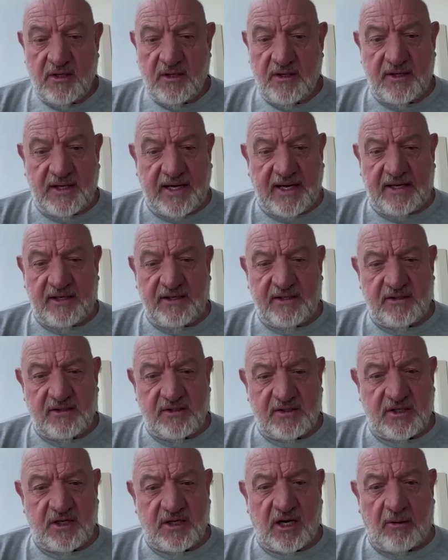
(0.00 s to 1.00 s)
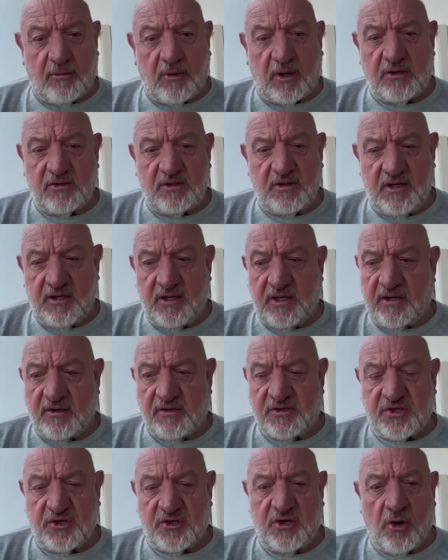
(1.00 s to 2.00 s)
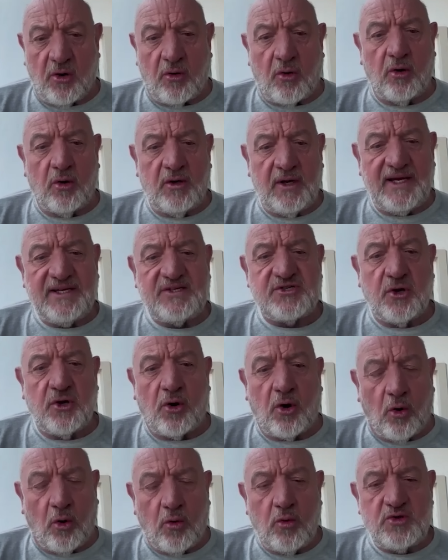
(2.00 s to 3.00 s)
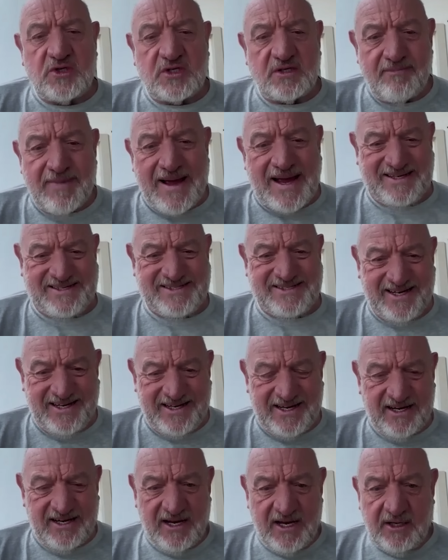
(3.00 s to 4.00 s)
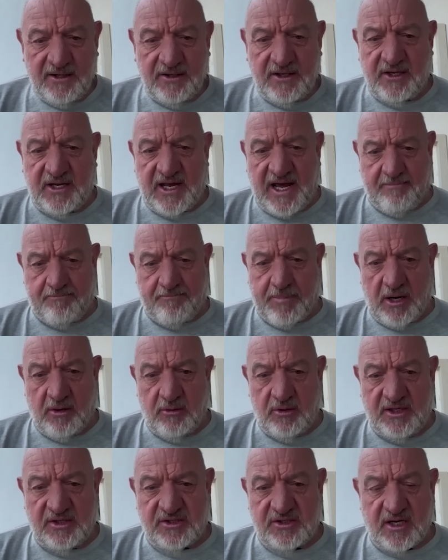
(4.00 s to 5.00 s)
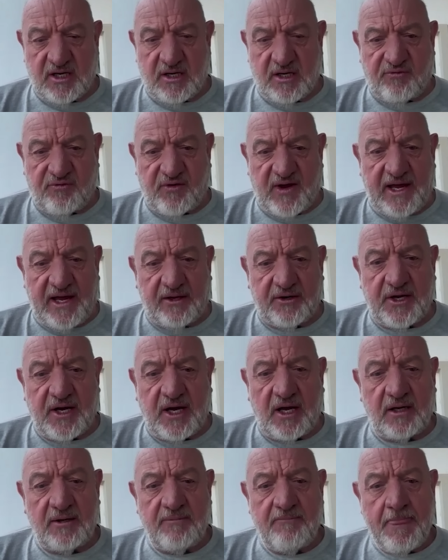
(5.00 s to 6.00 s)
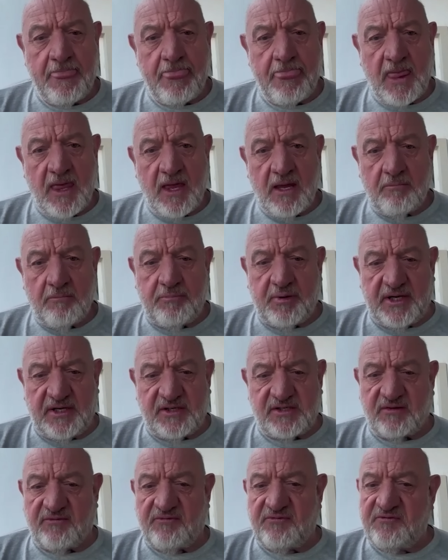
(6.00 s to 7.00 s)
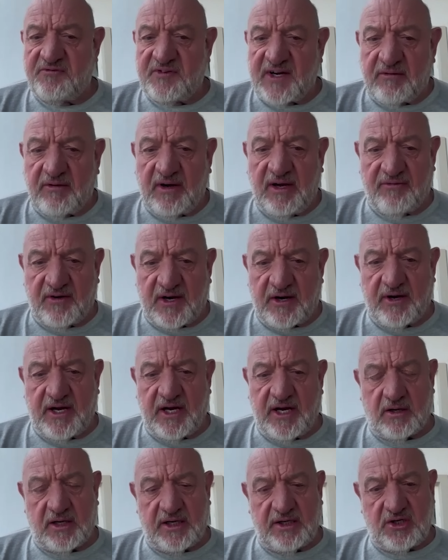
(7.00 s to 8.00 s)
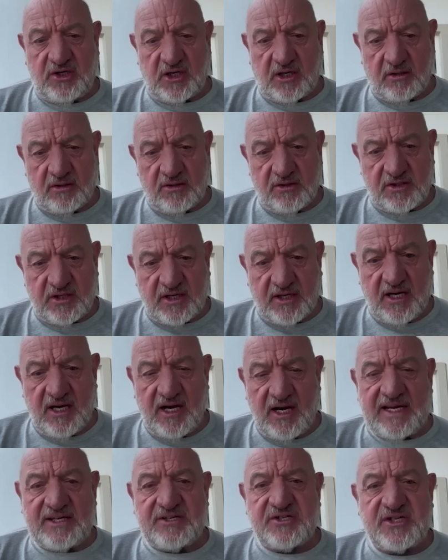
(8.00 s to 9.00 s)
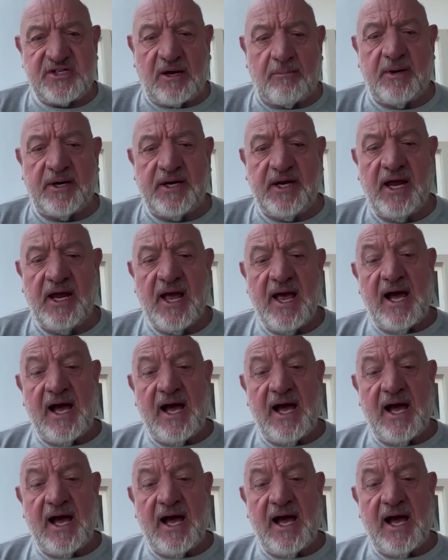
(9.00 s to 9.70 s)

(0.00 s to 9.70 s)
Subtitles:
that I won't, it's not automatic that boat is going to founder, but it's a very, very high chance. Unless somebody